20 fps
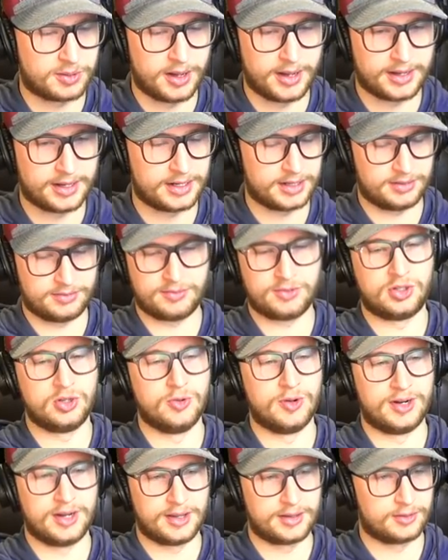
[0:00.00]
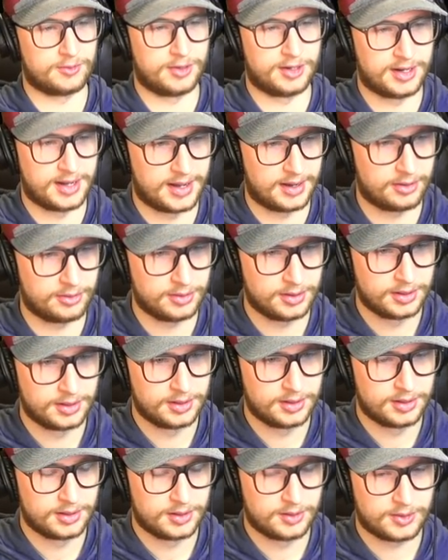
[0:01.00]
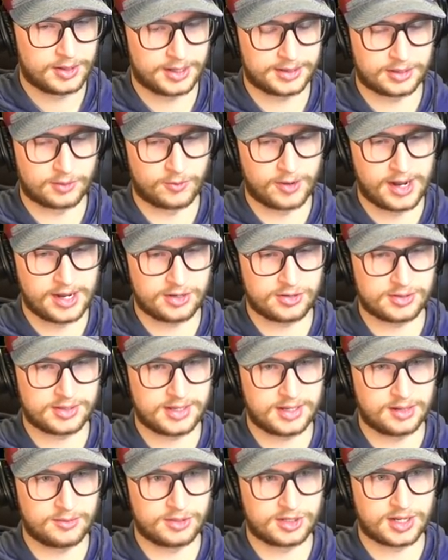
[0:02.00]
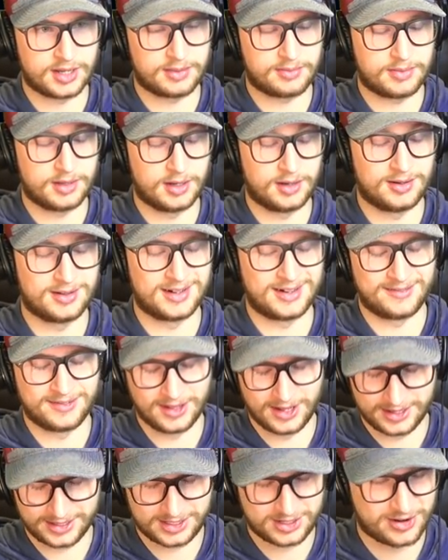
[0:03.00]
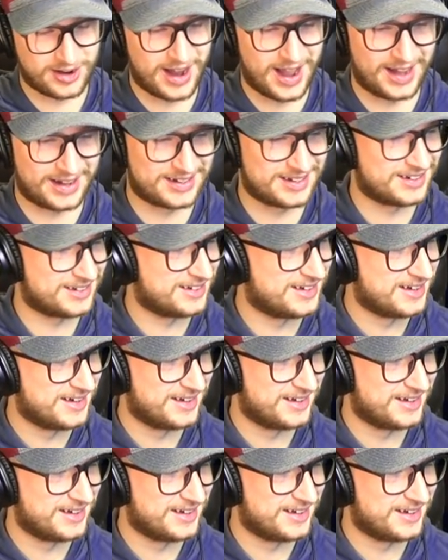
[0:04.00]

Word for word: It's probably gonna do another one now. Got the Rangers here, which I've lost track.